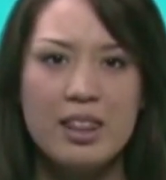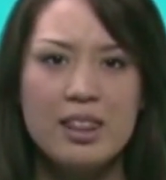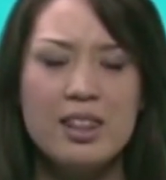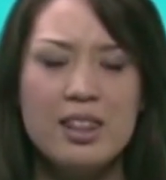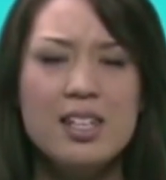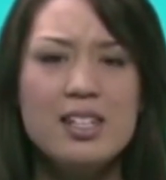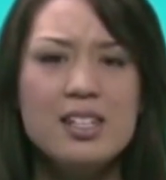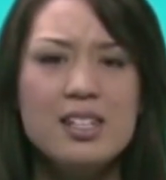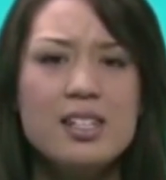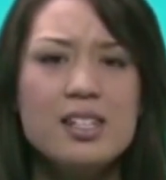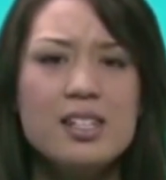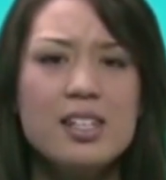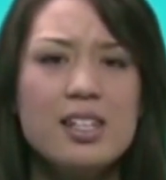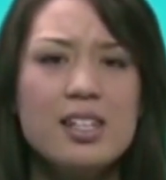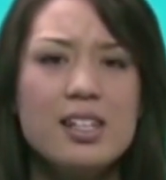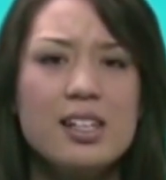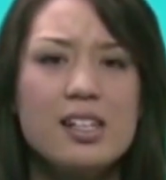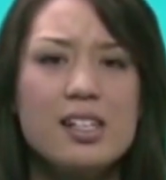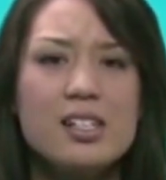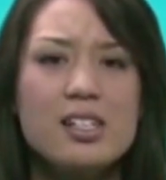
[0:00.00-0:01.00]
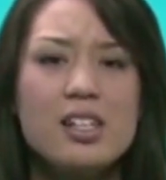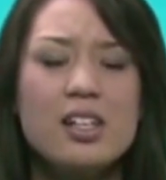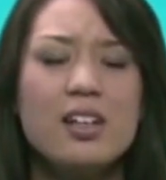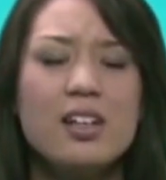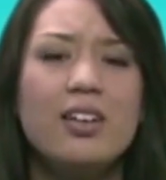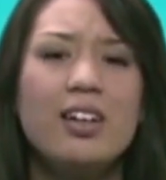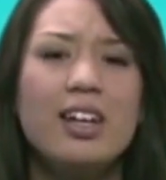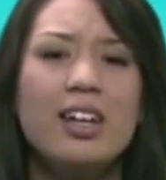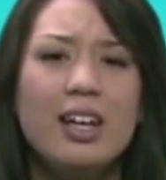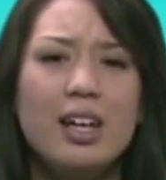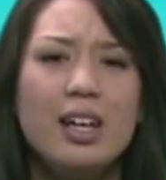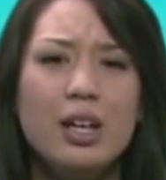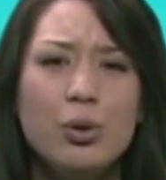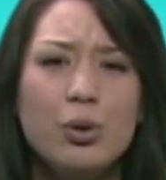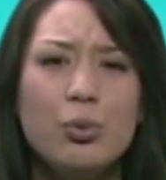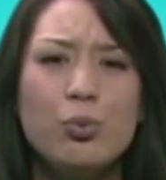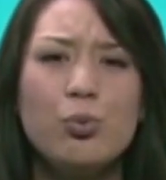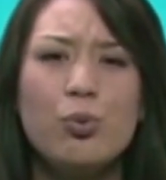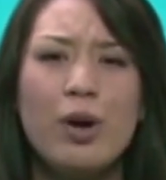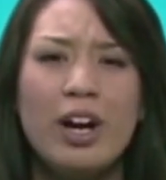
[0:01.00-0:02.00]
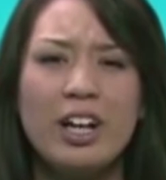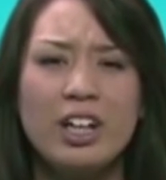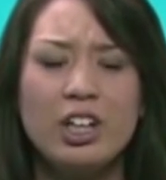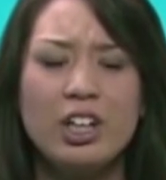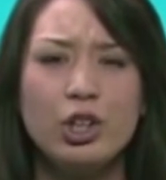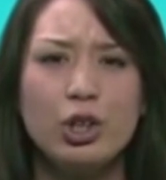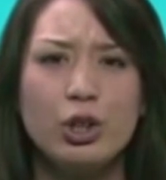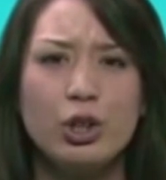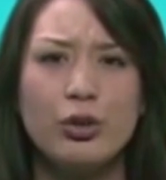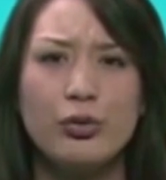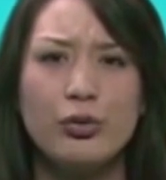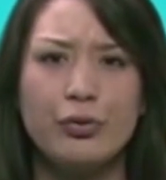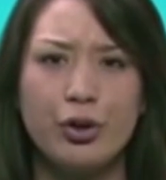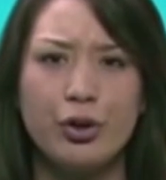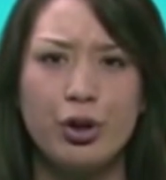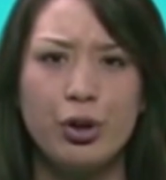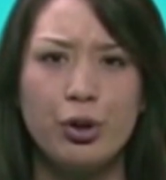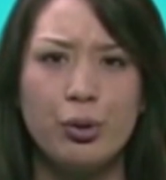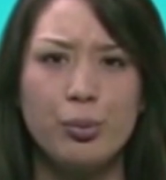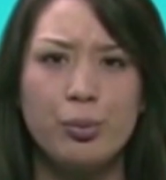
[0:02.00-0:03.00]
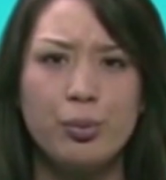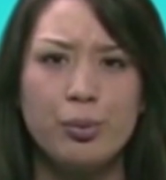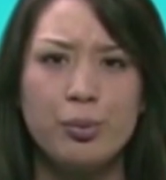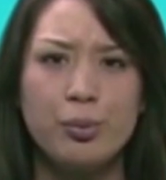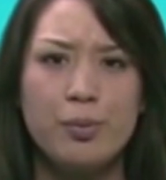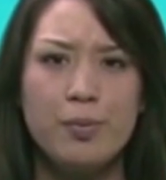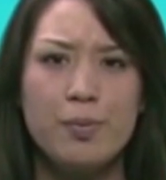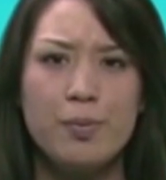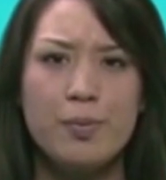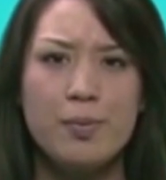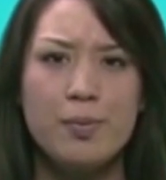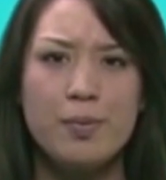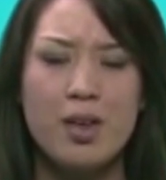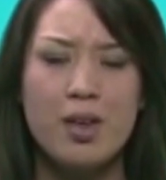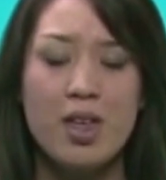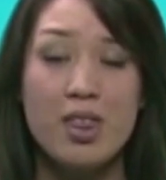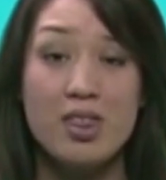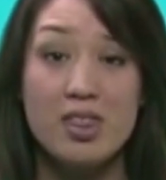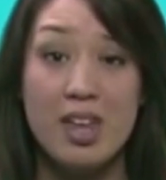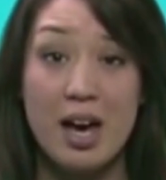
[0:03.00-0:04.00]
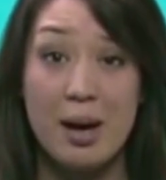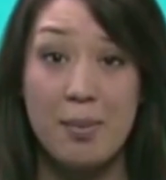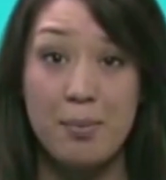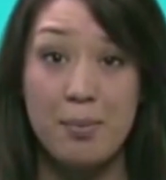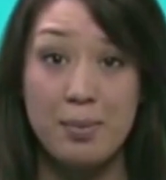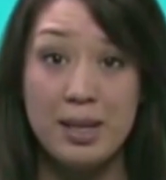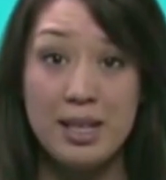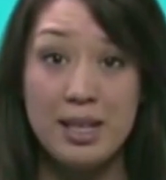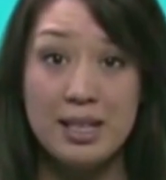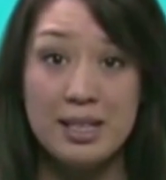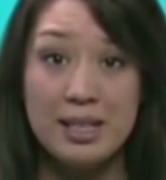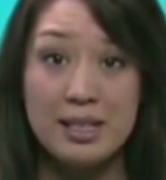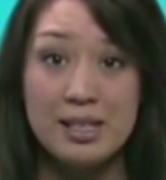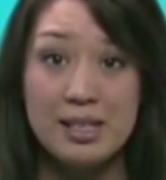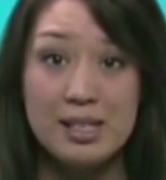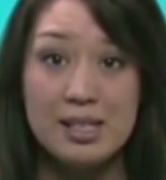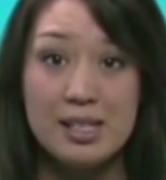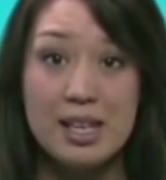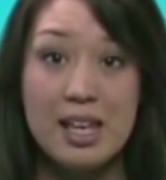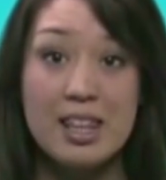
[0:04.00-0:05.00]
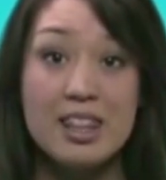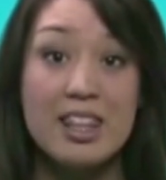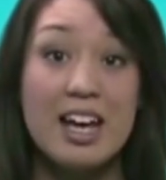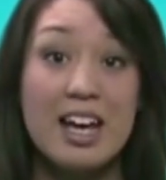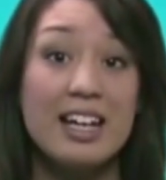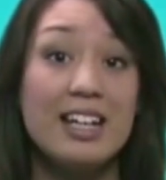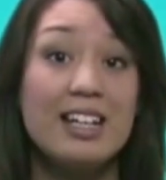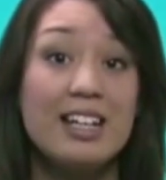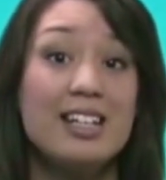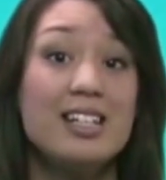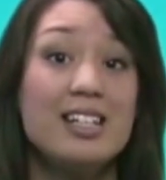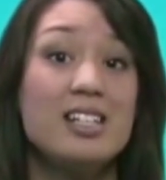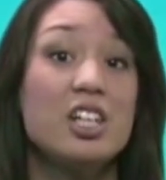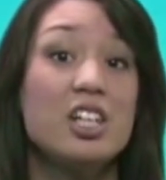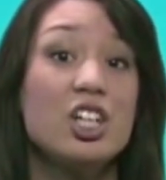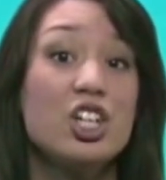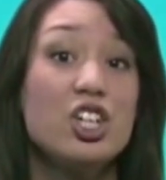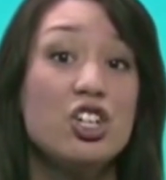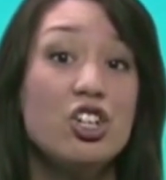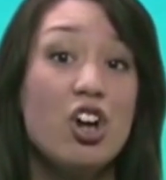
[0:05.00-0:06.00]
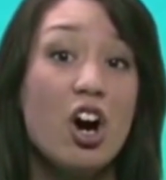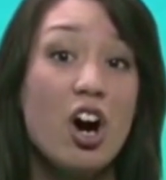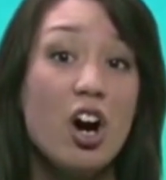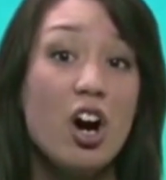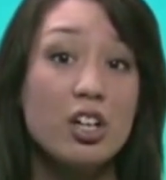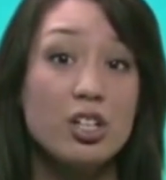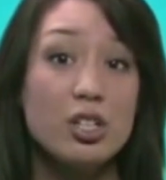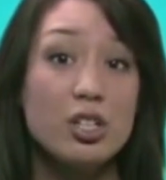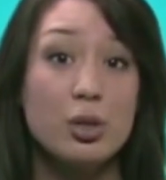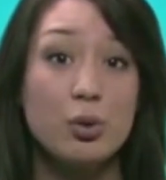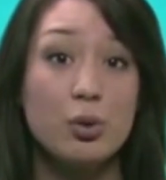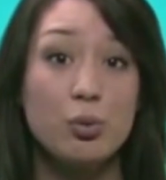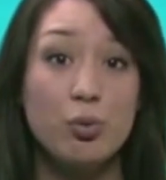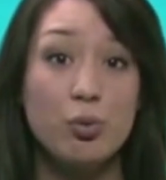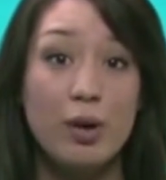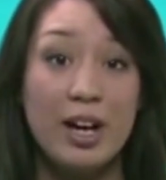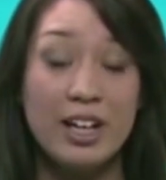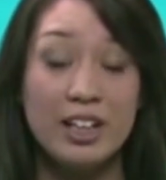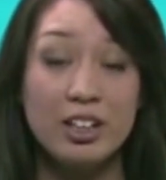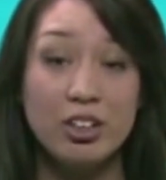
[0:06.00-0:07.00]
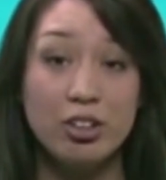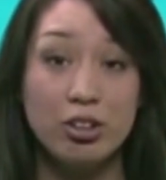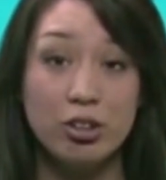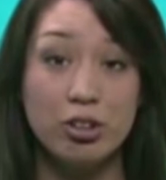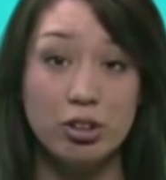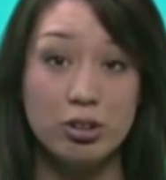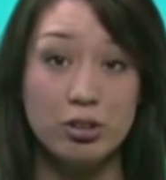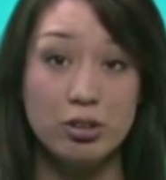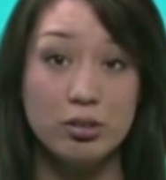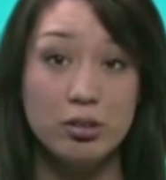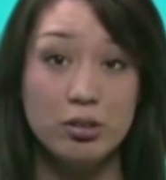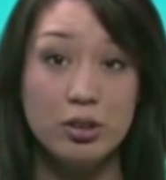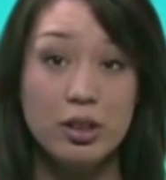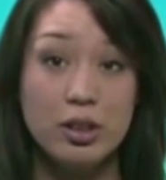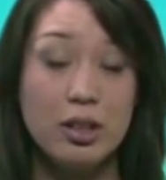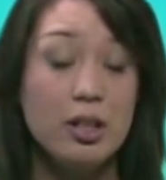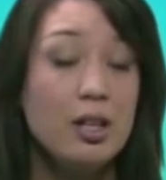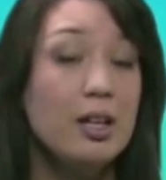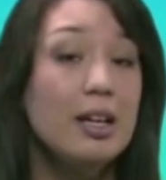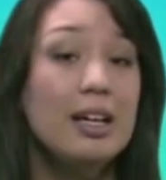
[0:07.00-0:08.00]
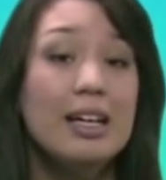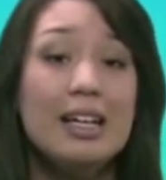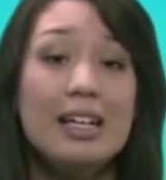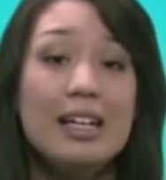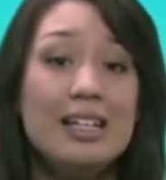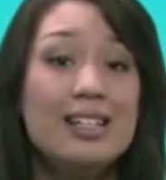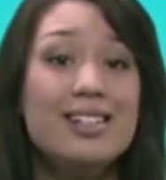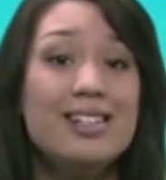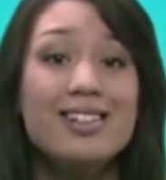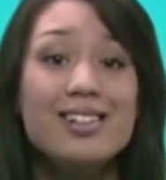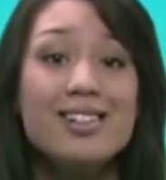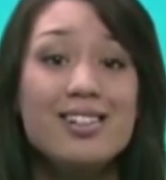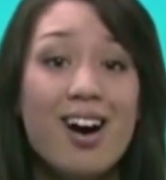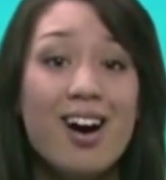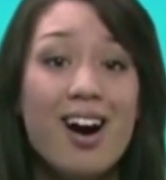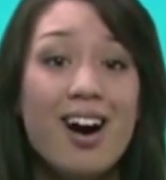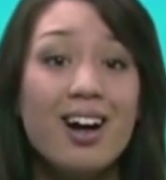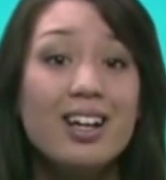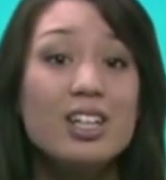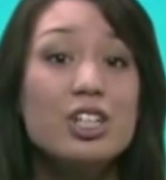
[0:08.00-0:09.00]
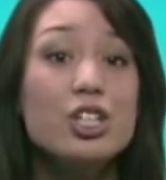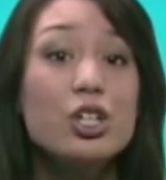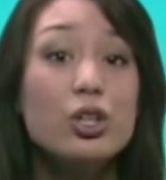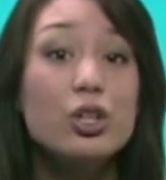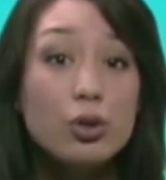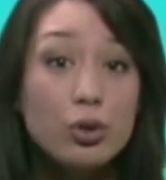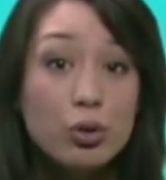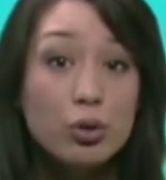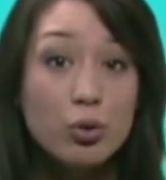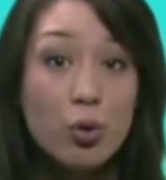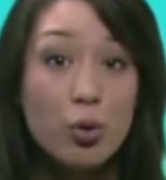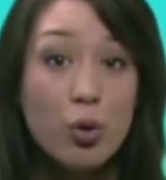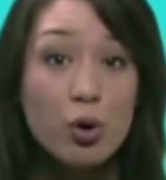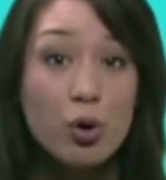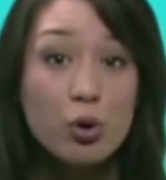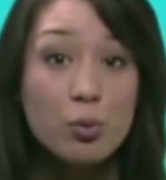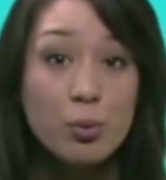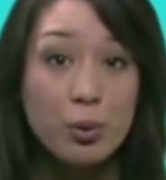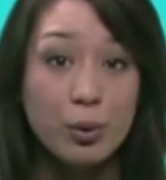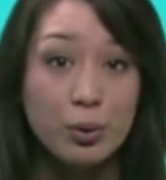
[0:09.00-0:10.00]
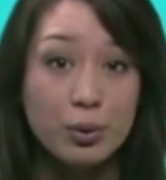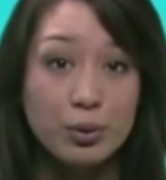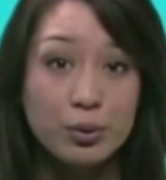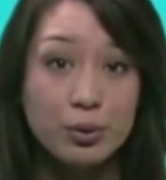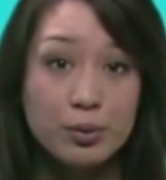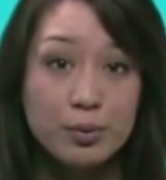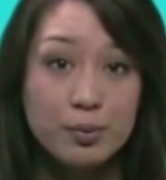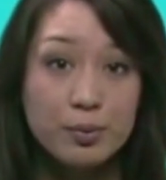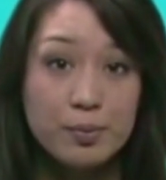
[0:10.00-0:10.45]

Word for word: This is an irregular verb. That means that it is not regular. It is not normal.